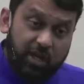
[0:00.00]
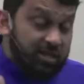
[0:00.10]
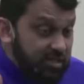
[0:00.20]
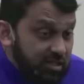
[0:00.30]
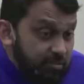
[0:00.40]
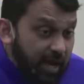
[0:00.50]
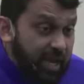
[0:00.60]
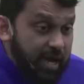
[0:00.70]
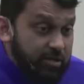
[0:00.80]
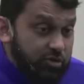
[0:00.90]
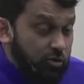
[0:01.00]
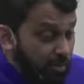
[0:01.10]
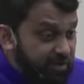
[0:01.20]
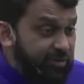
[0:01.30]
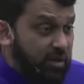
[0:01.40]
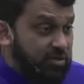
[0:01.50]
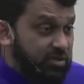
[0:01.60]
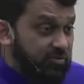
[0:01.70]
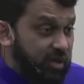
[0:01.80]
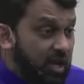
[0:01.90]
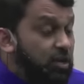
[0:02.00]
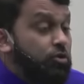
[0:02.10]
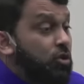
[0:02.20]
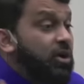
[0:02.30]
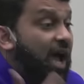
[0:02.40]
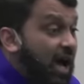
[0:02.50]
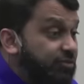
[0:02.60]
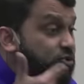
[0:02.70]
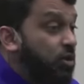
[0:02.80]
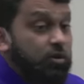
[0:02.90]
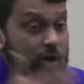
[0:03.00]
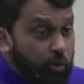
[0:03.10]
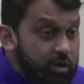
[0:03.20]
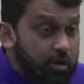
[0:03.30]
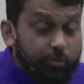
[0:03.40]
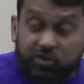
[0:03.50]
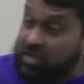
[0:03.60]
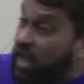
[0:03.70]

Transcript: This is my attitude, my philosophy. You don't have to agree 100%.